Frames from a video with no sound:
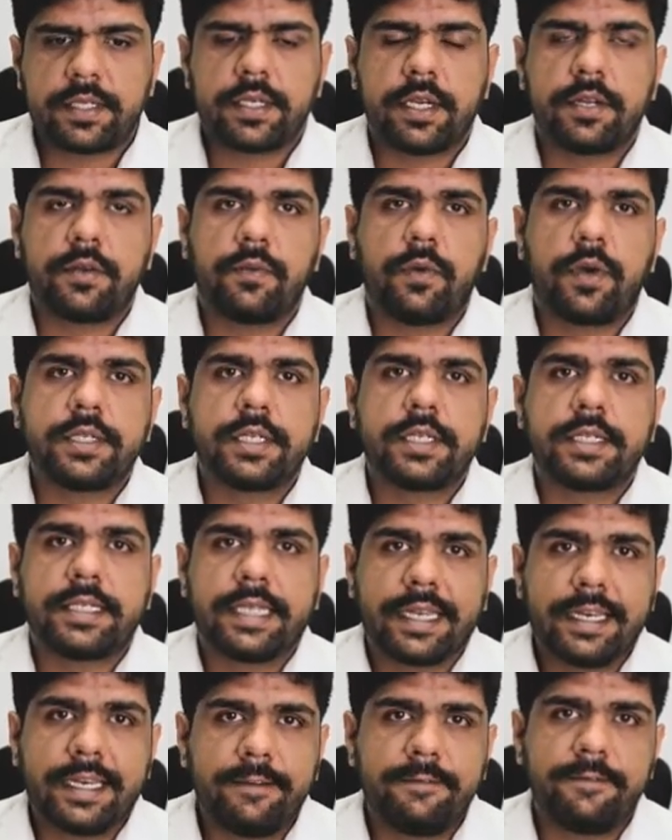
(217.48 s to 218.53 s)
it was a
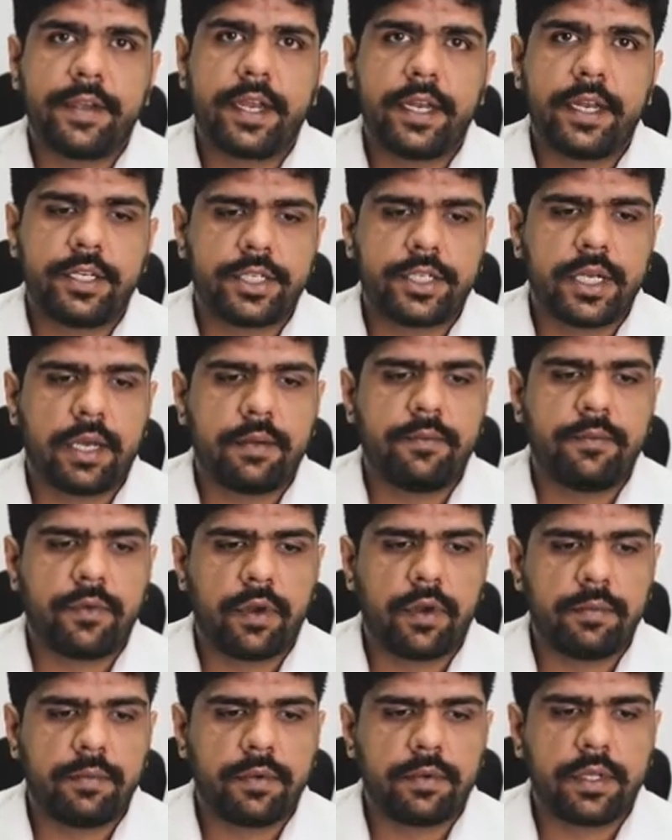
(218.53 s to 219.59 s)
significant jump from